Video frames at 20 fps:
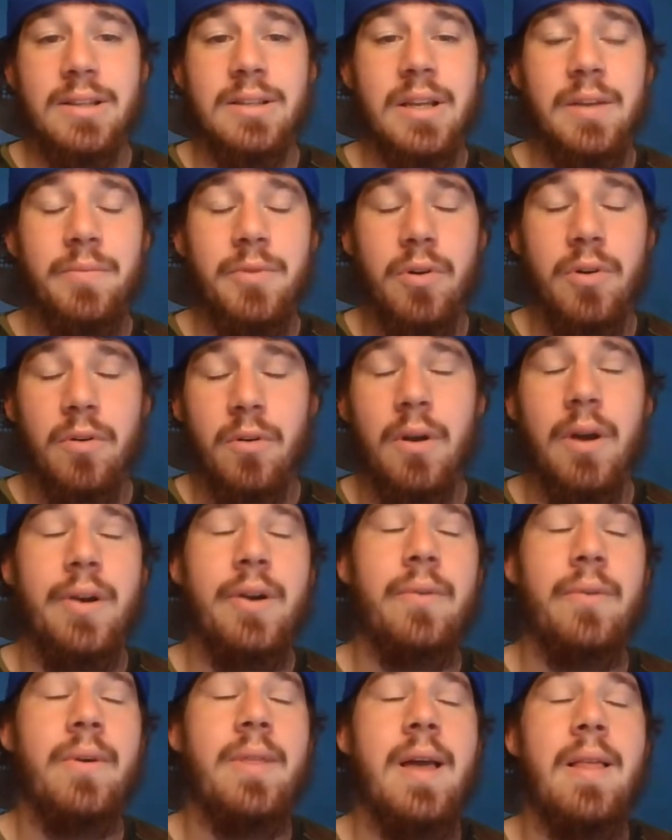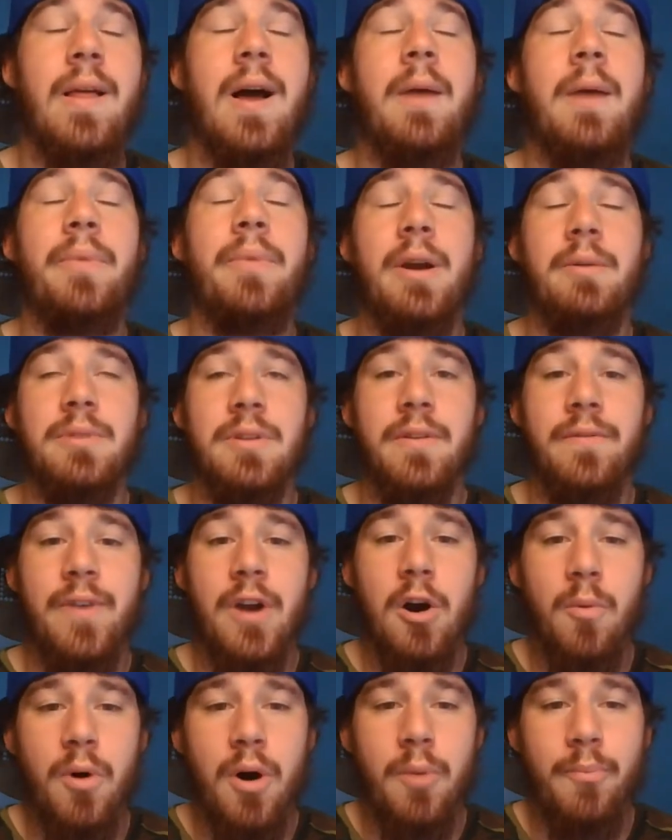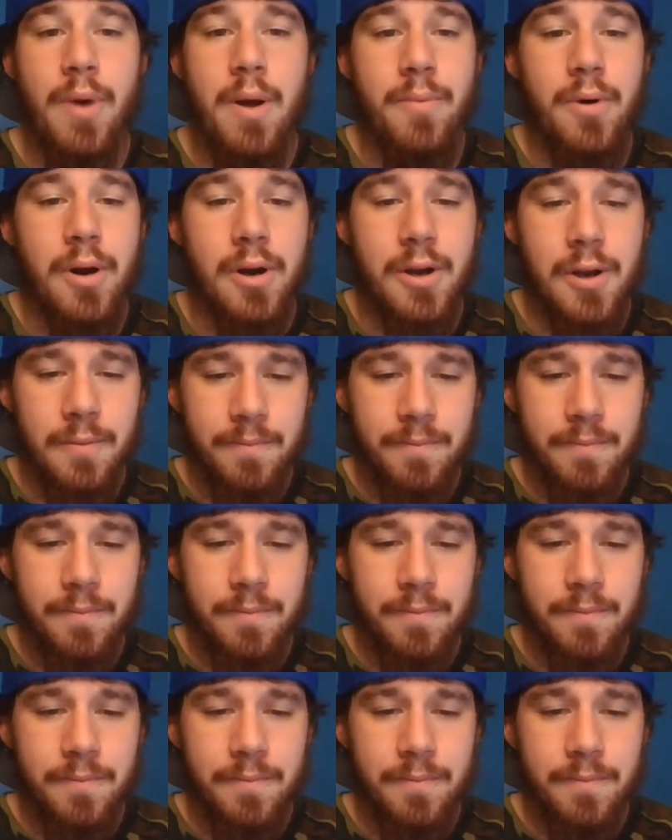team total under when that line becomes available in my book.